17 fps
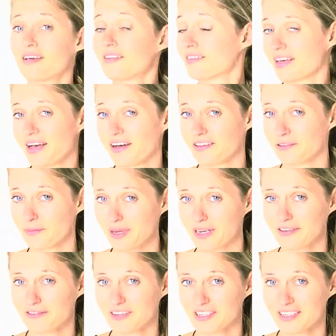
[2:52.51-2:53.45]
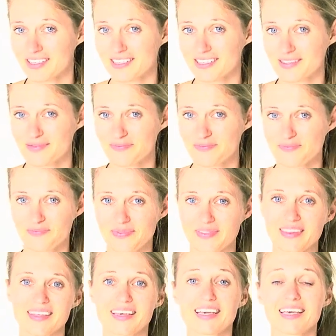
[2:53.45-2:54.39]
The health benefits?
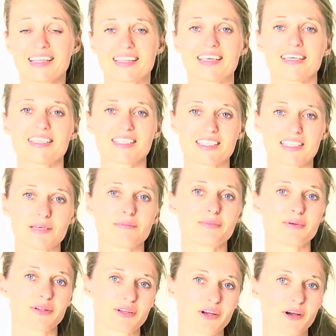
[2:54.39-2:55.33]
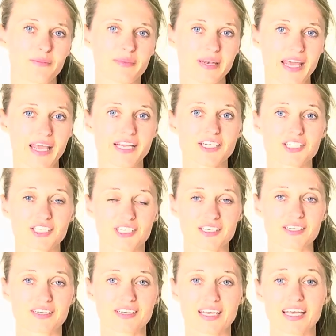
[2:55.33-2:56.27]
This simple
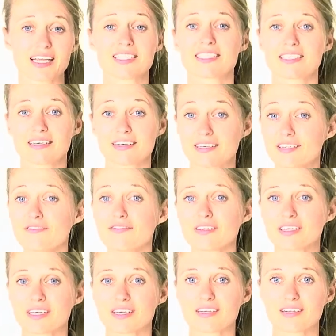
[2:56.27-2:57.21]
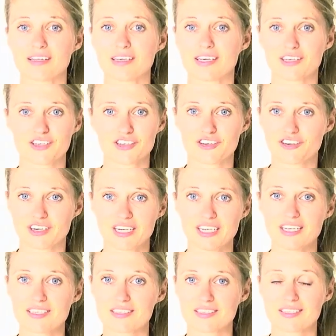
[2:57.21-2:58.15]
combination can significantly
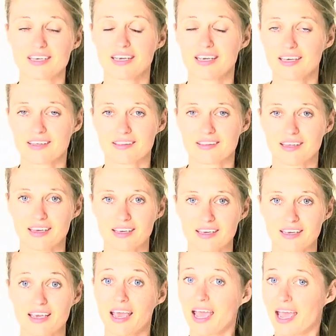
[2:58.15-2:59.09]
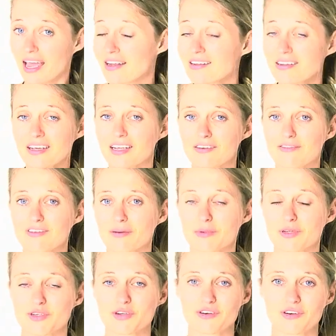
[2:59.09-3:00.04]
increase the
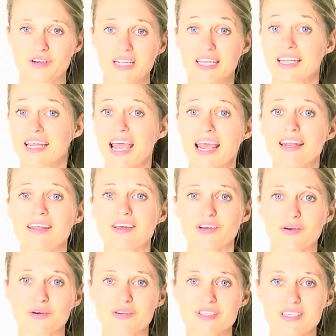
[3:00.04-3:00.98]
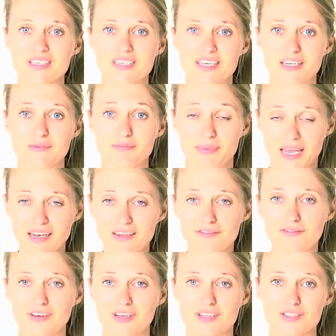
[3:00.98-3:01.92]
anti-inflammatory and antioxidant
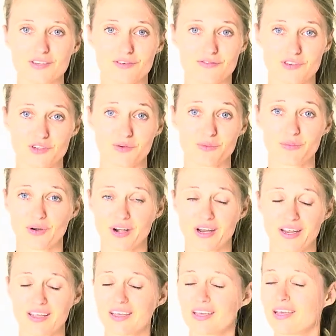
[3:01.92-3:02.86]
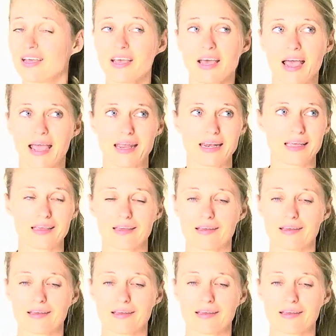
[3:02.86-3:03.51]
benefits of turmeric, aiding